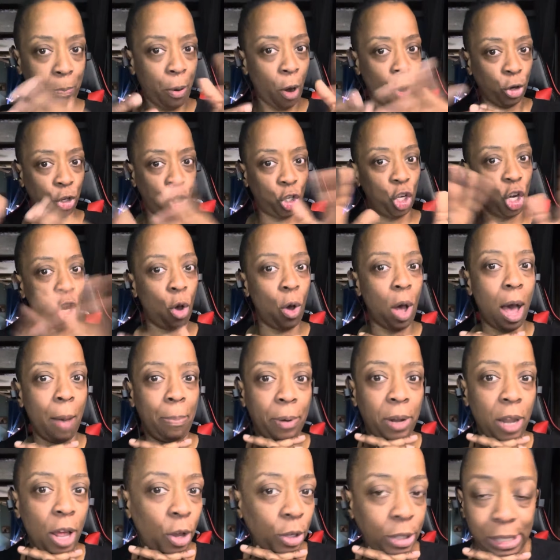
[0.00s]
personal, up
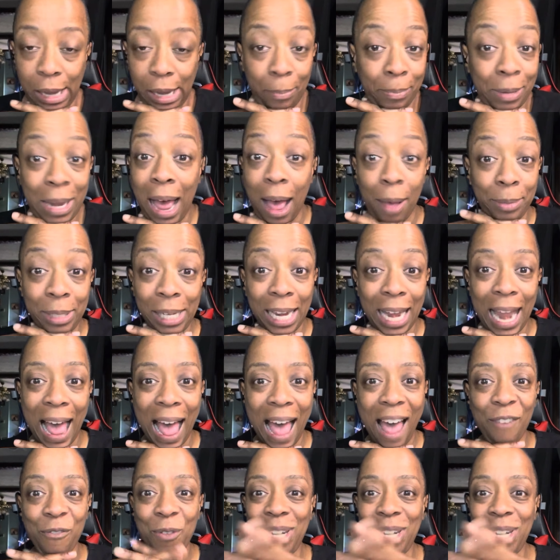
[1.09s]
close, sometimes alive.